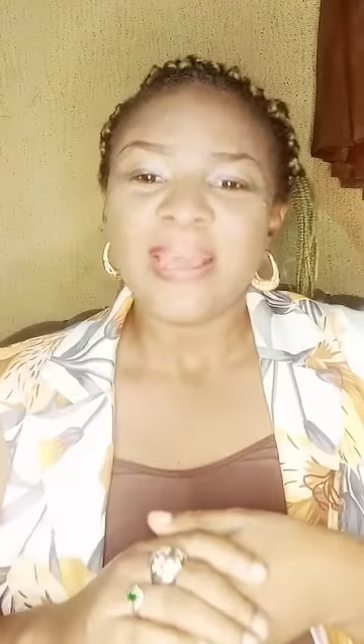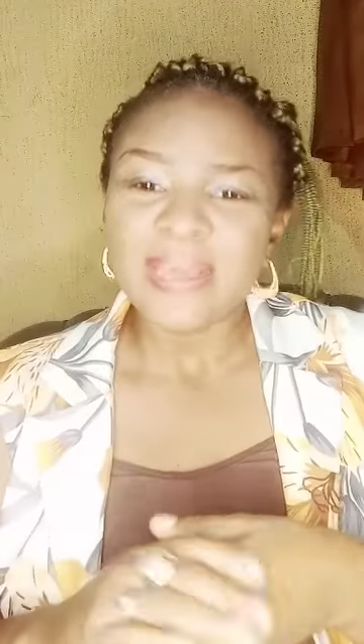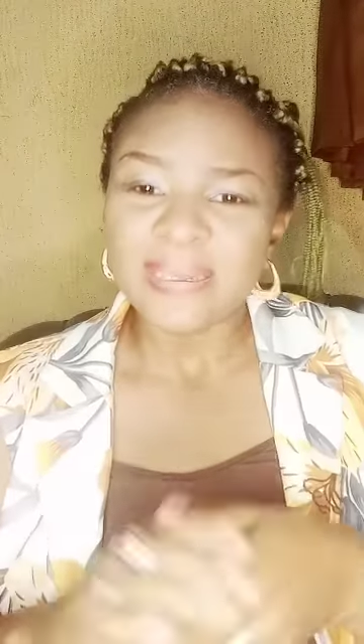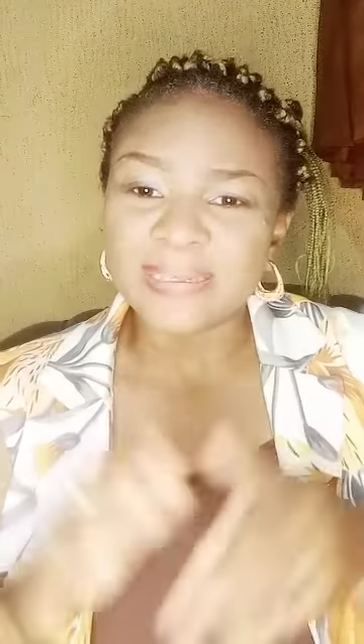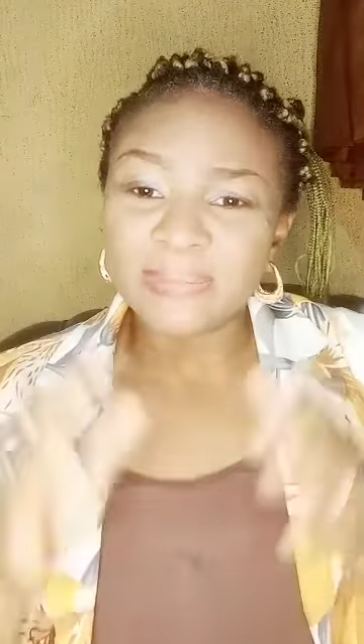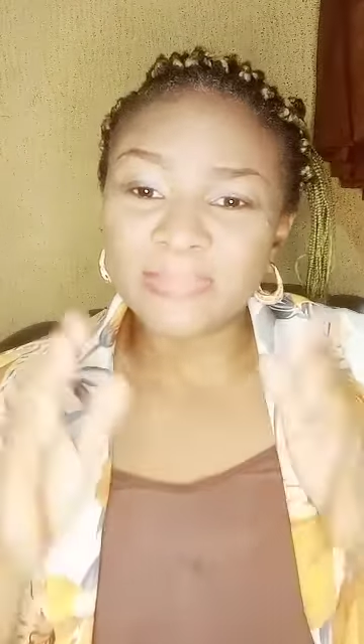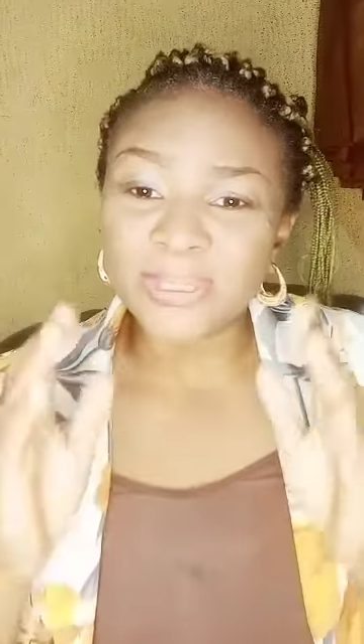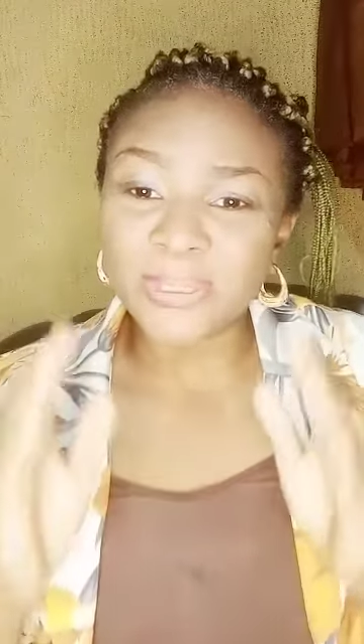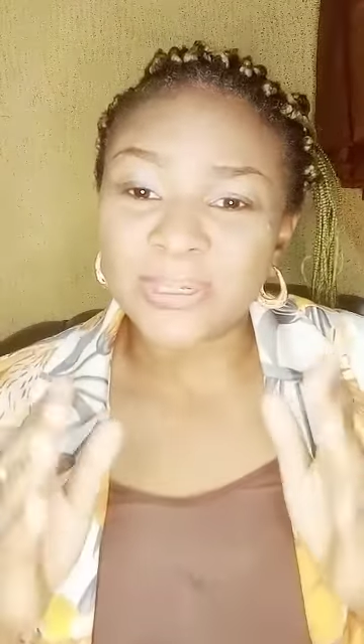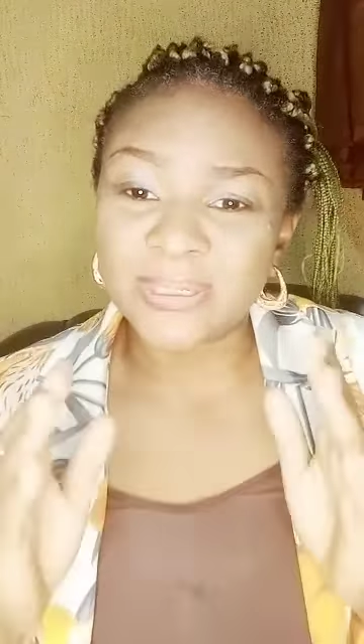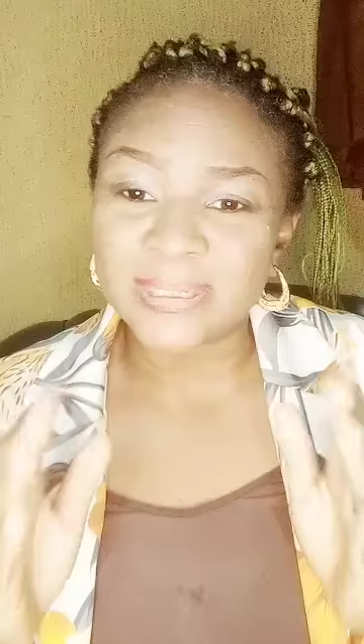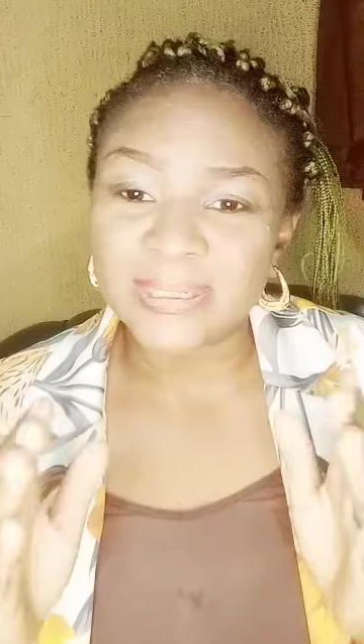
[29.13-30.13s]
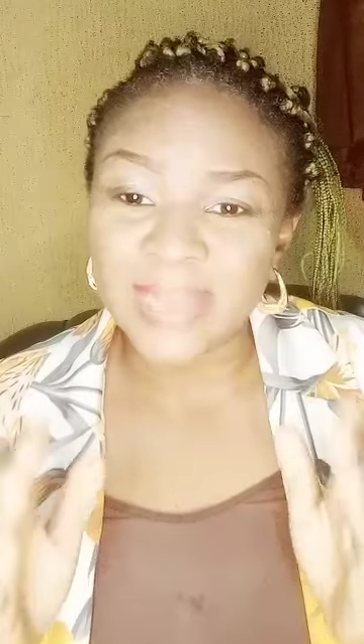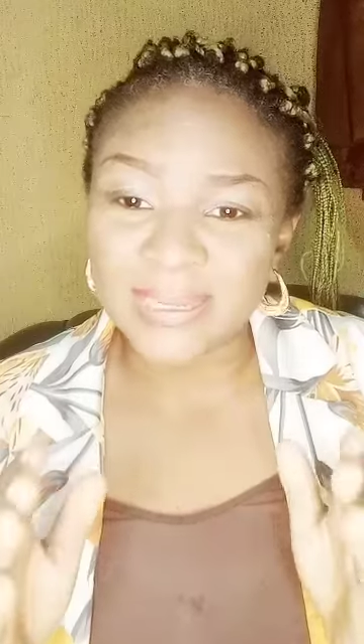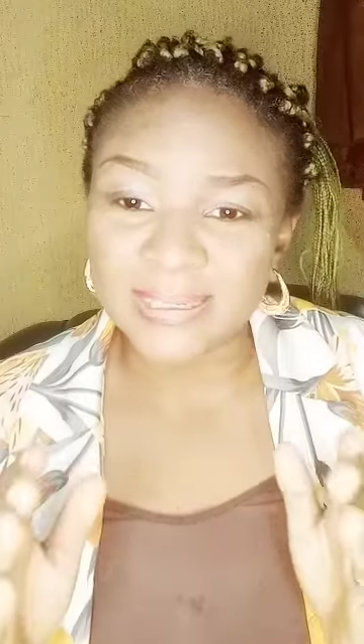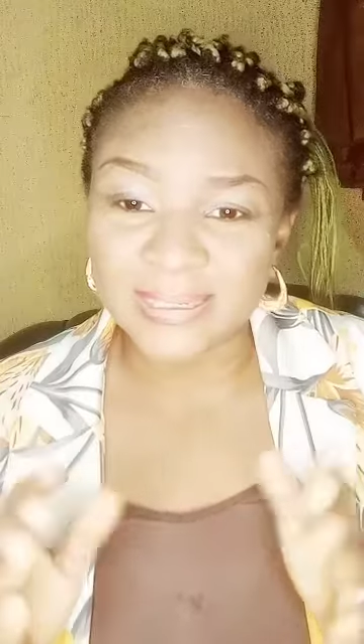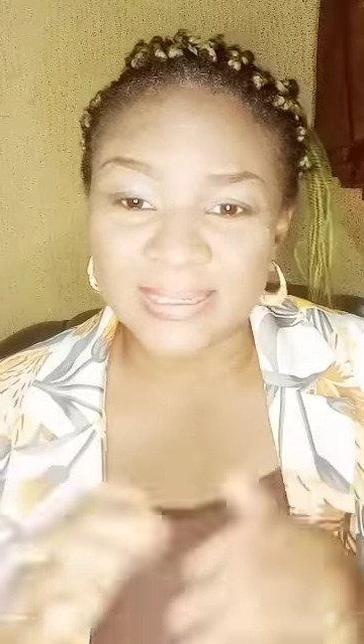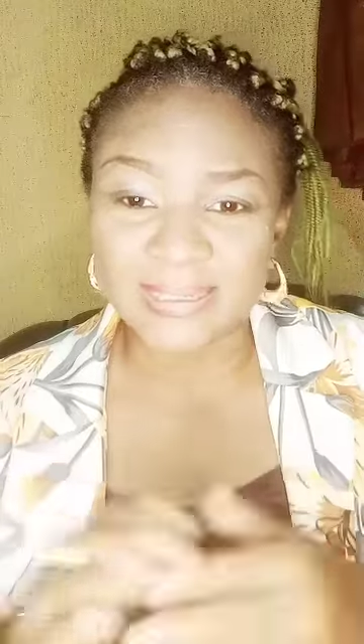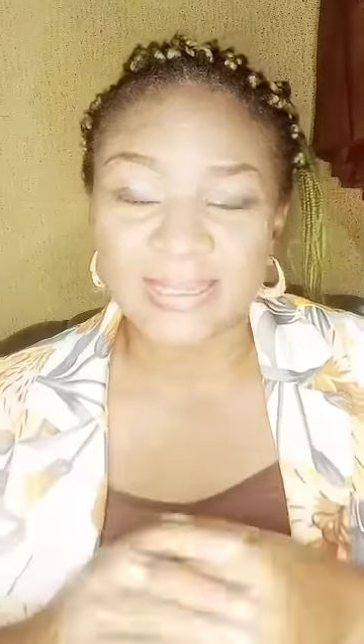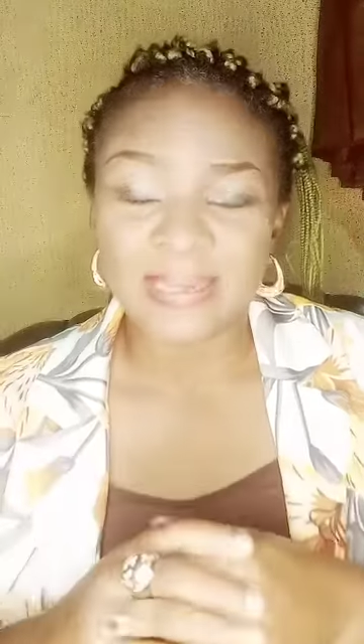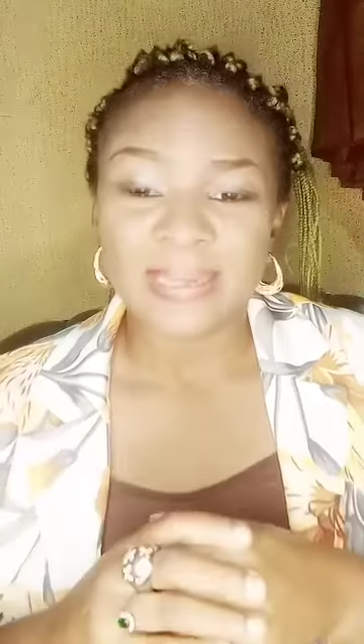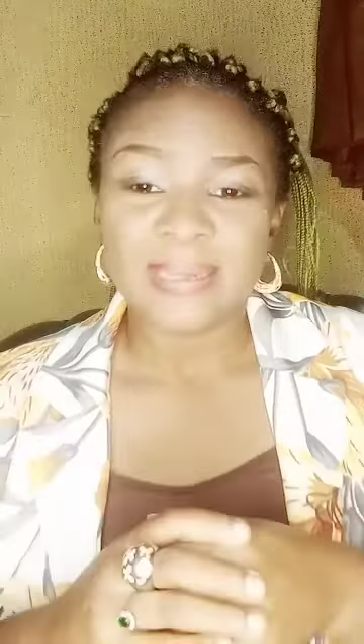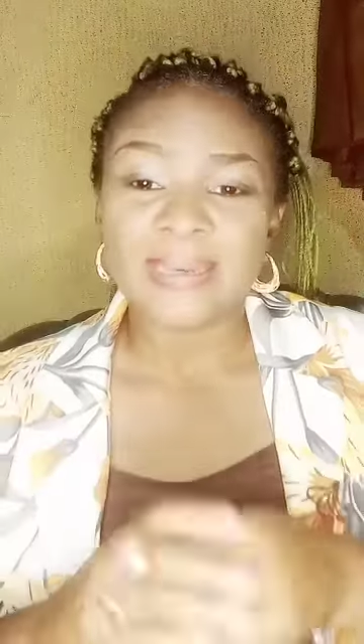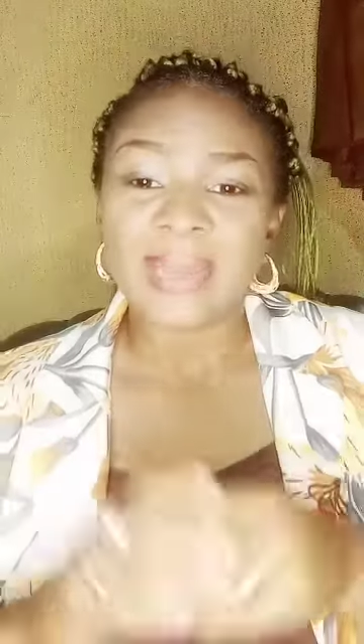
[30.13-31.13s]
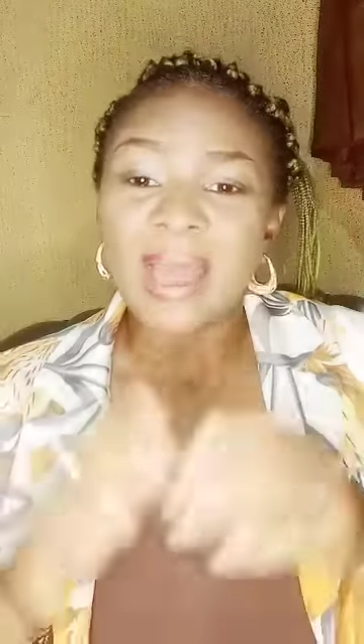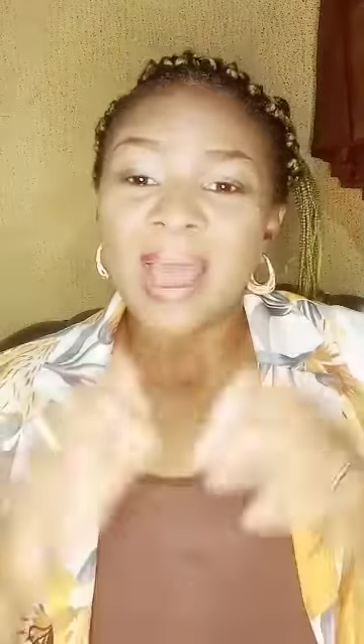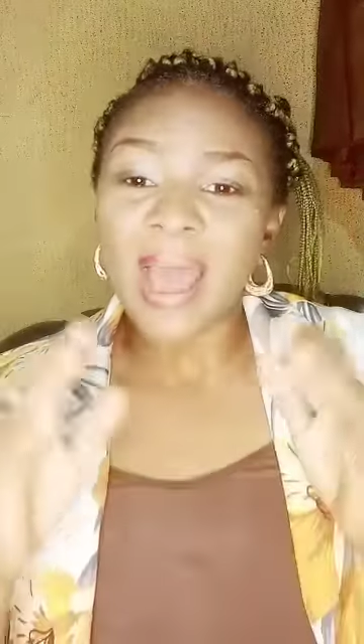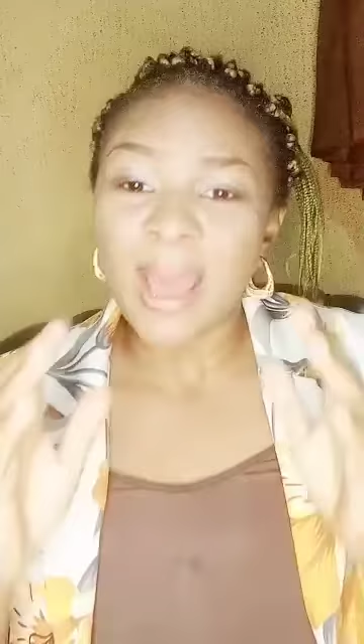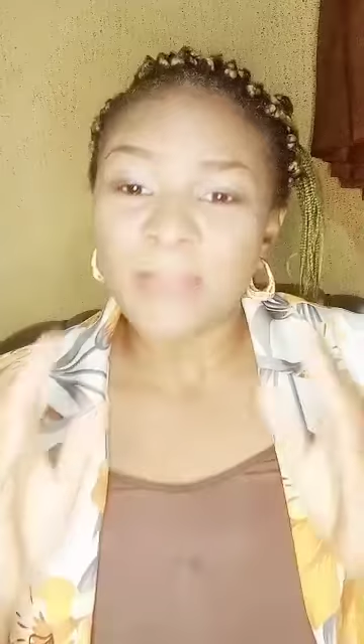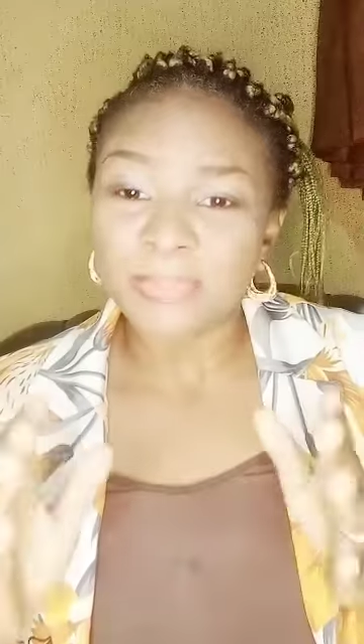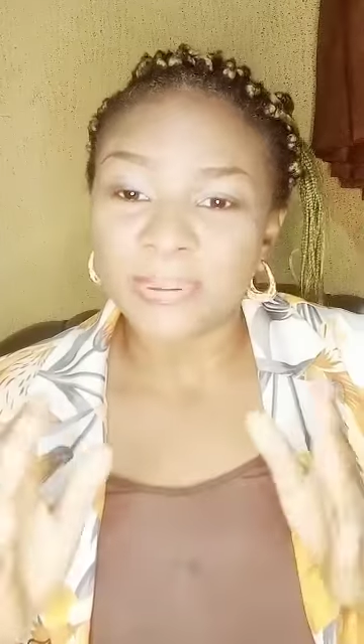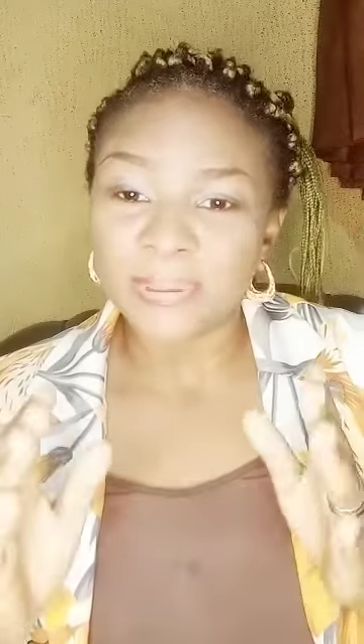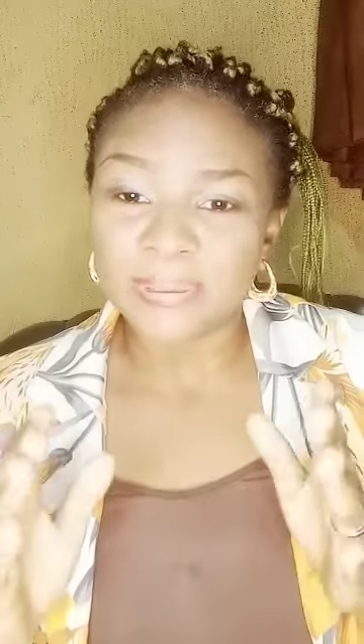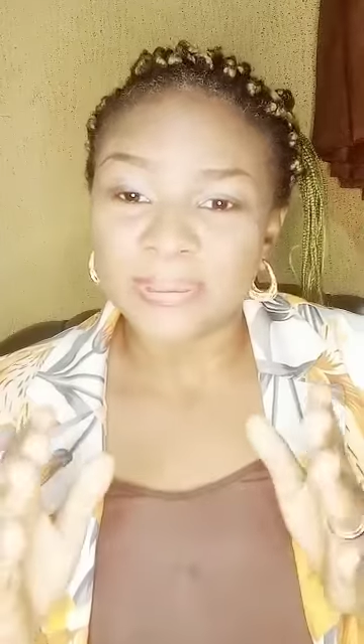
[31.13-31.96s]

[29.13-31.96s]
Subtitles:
the misunderstanding that happens